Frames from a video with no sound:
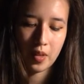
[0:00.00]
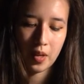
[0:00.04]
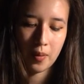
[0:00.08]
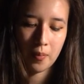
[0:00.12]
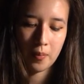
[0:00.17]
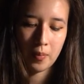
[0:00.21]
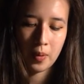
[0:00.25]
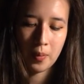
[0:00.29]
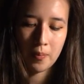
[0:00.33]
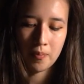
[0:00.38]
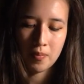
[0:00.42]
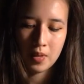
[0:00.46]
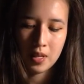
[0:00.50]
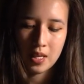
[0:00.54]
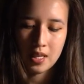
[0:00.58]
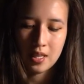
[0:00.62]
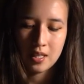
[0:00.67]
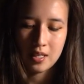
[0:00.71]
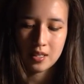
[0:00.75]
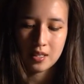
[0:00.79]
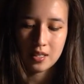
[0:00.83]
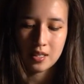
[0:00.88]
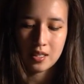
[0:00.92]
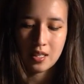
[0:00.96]
But
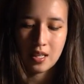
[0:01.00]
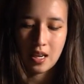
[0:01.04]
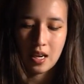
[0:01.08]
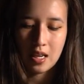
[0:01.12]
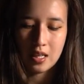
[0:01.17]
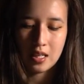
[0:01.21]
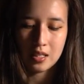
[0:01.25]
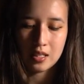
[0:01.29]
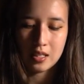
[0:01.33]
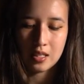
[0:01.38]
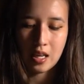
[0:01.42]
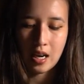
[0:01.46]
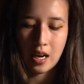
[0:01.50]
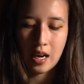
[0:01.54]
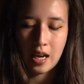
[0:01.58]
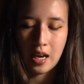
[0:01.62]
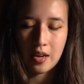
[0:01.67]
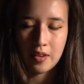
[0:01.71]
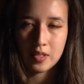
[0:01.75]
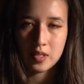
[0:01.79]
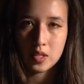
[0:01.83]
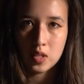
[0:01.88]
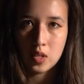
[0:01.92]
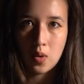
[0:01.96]
me instead, I
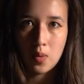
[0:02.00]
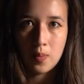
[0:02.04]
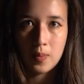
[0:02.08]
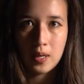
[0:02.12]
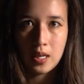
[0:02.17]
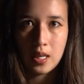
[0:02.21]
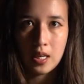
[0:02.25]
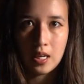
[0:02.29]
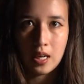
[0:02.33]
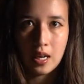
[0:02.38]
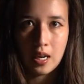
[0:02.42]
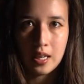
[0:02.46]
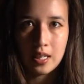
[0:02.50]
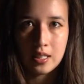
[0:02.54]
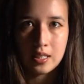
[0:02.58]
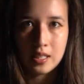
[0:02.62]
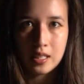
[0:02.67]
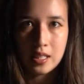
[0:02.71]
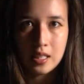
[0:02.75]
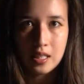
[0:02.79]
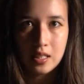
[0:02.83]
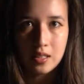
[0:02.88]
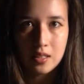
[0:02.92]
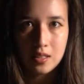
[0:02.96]
have so many
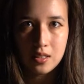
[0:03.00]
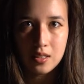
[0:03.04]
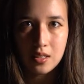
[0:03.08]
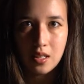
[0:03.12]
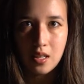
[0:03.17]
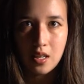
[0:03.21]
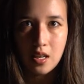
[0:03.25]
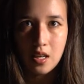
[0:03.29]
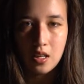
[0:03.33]
ideas,